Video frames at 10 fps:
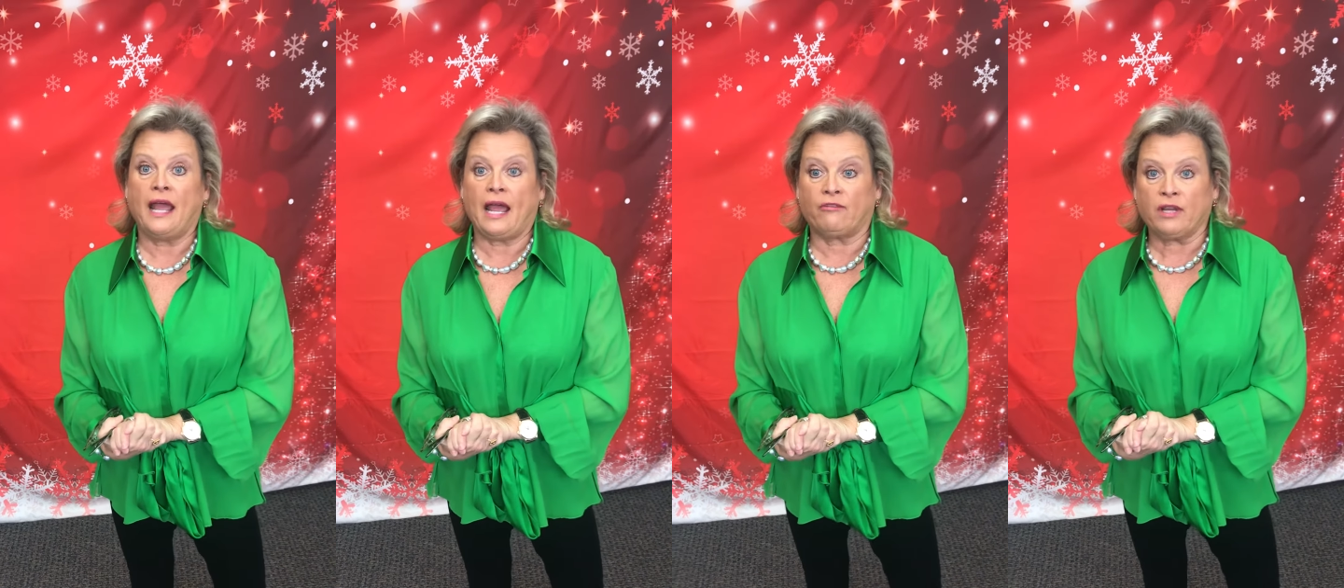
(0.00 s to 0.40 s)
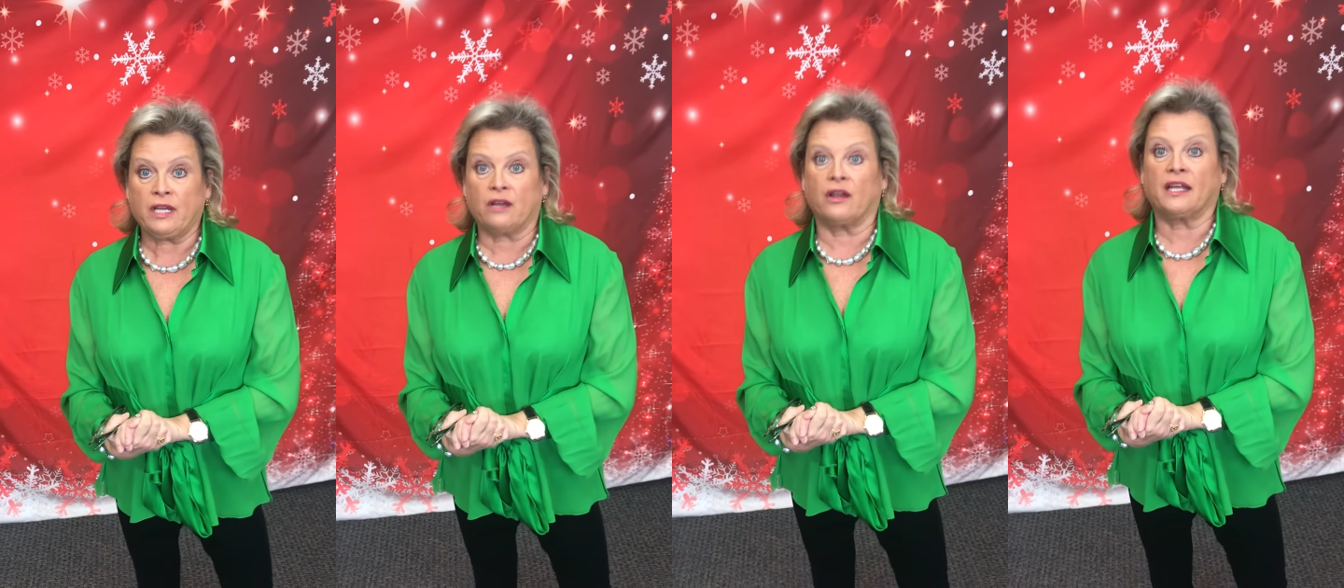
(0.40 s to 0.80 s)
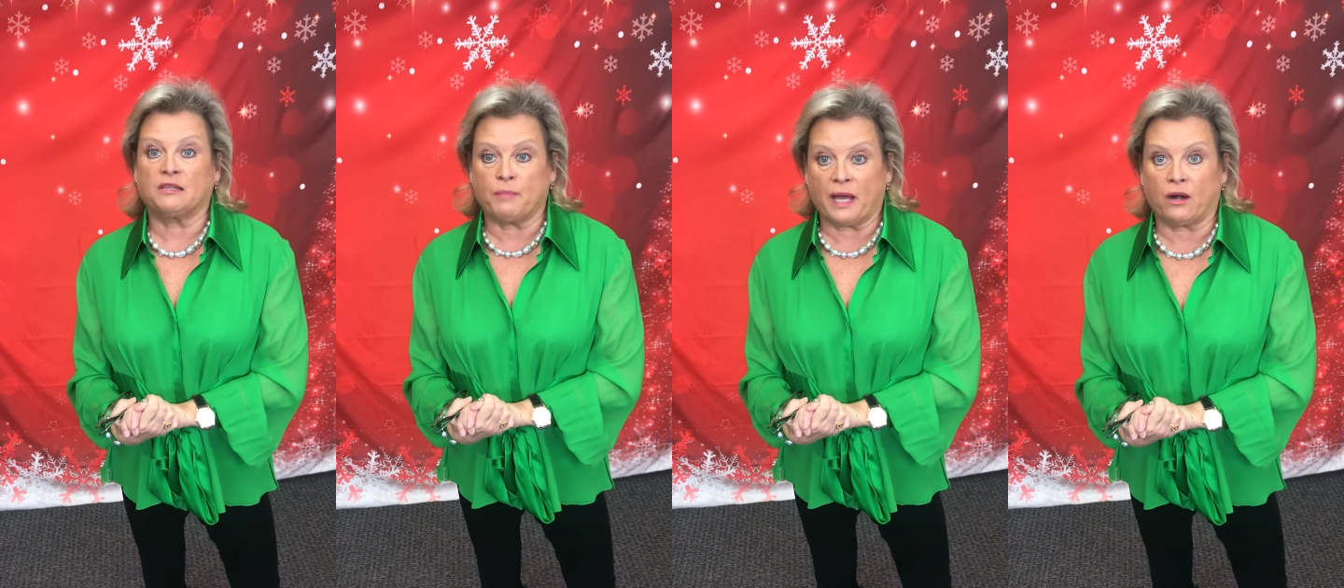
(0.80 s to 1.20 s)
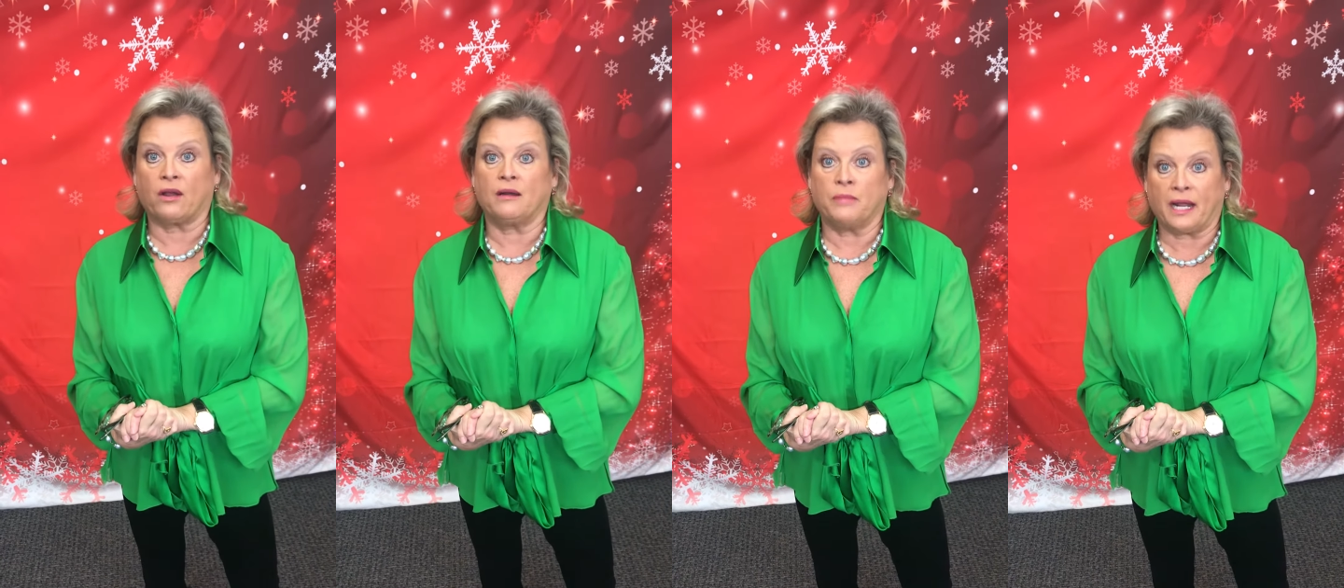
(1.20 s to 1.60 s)
Every year it gets better
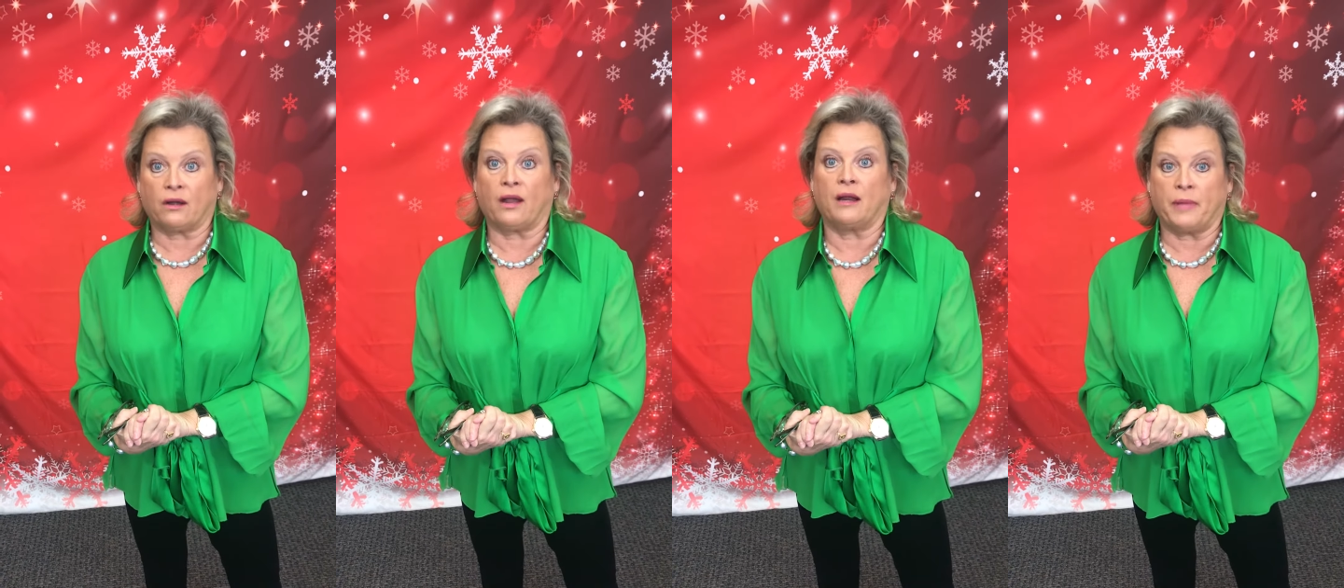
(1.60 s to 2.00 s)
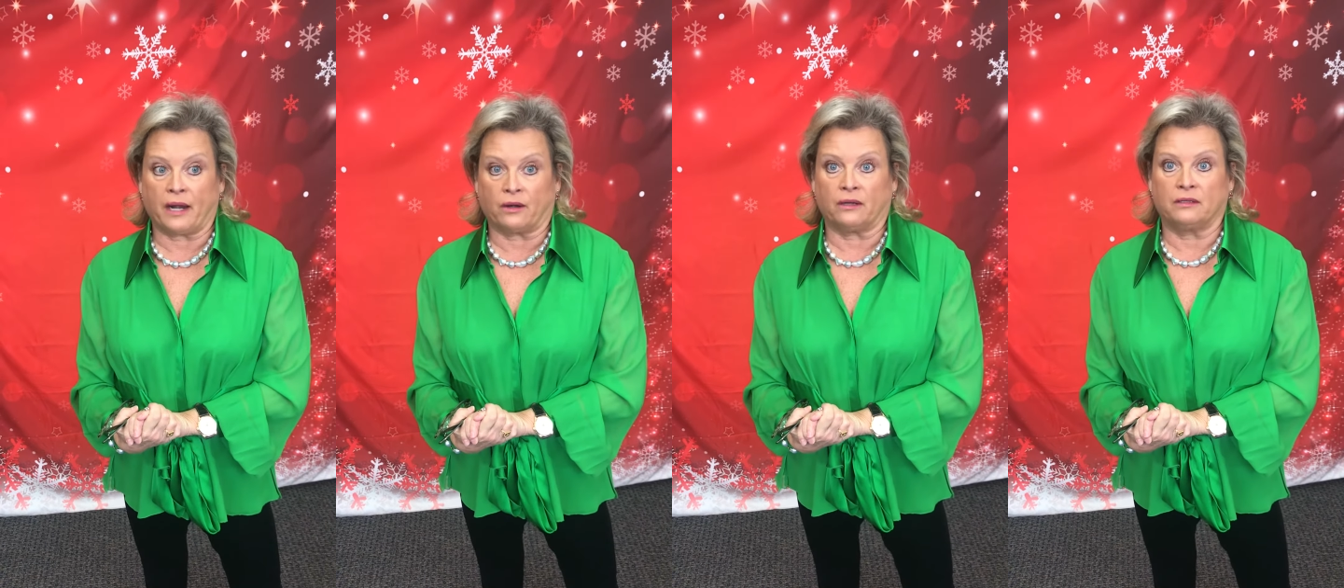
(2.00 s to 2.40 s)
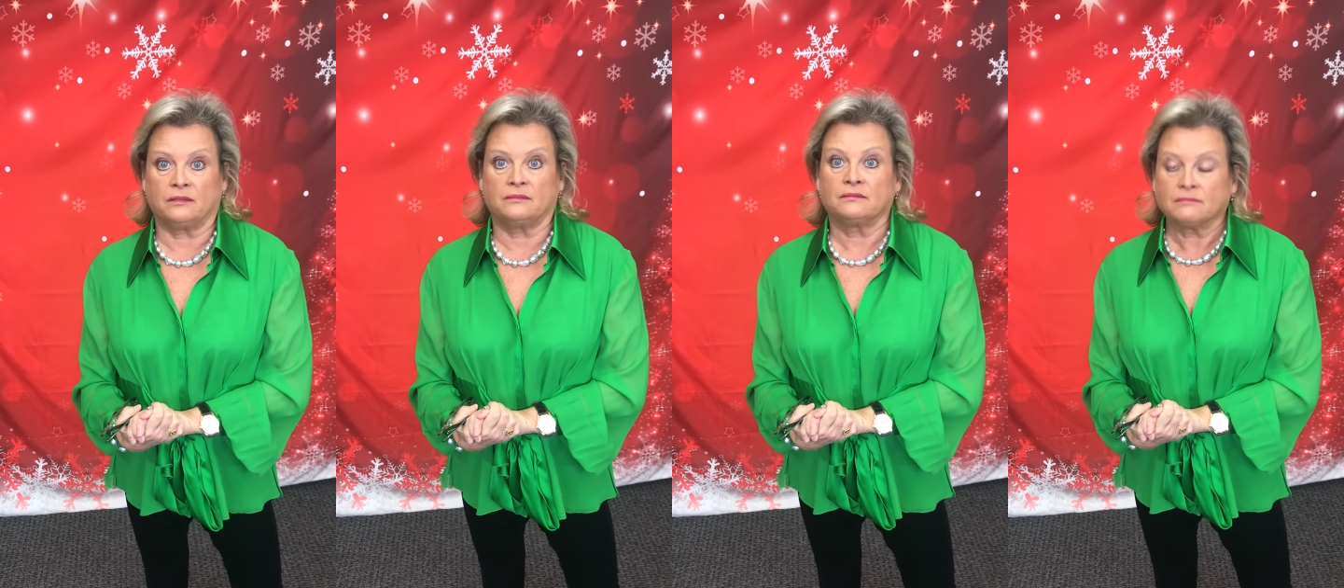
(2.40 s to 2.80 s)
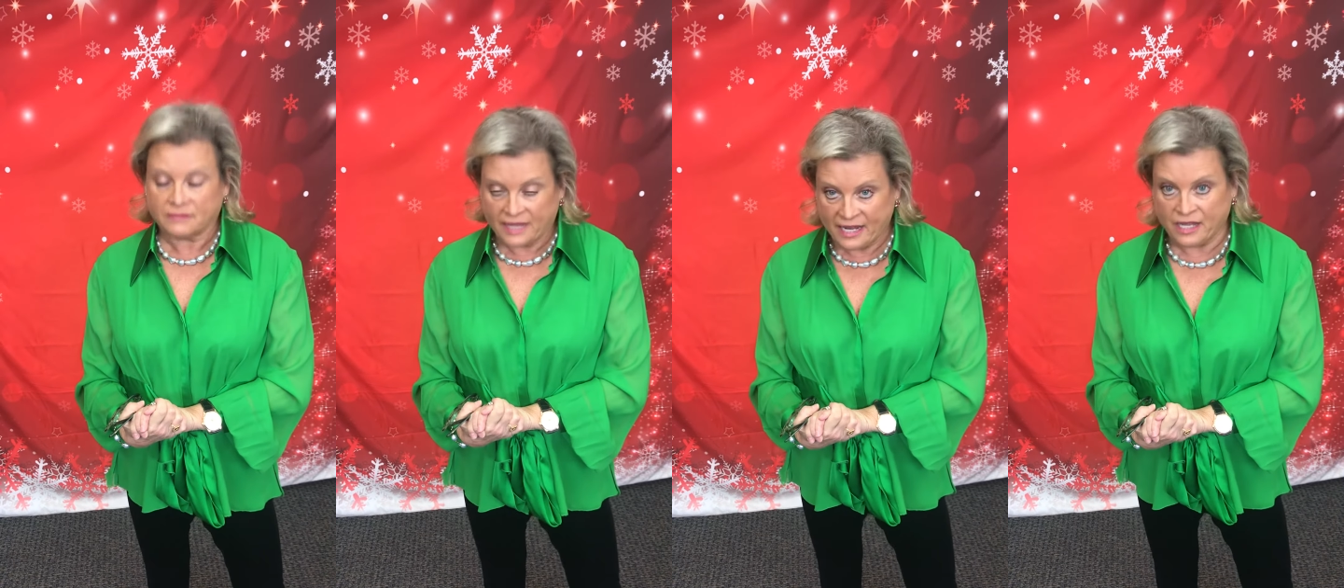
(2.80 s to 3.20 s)
and better and better.
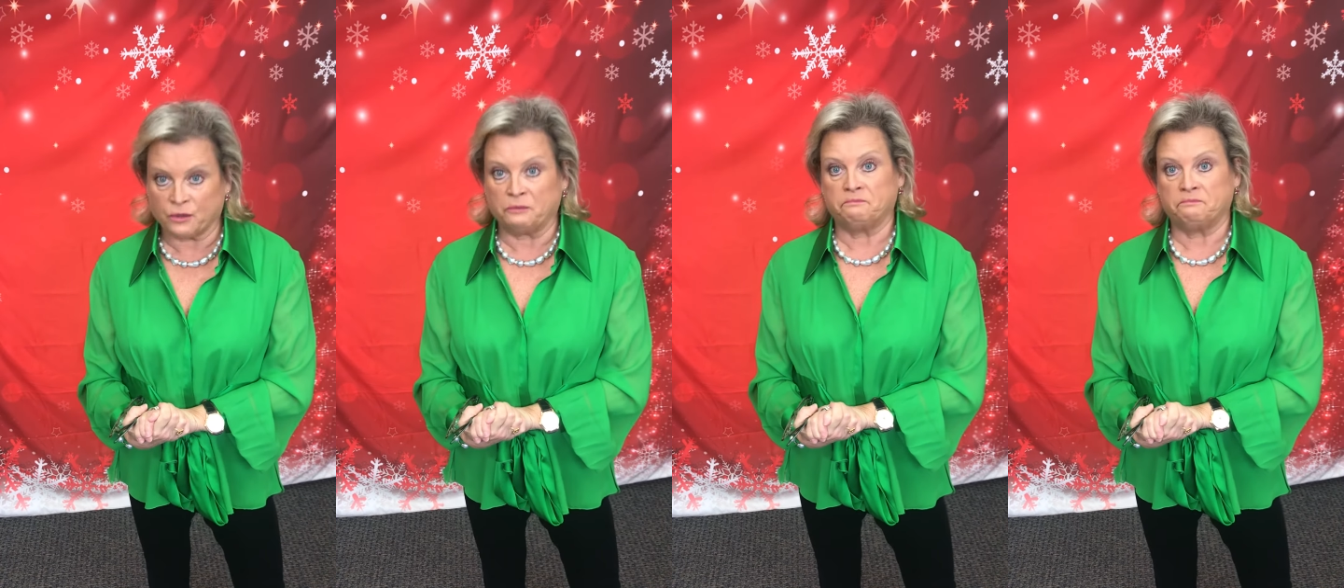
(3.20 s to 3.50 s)
Thank you.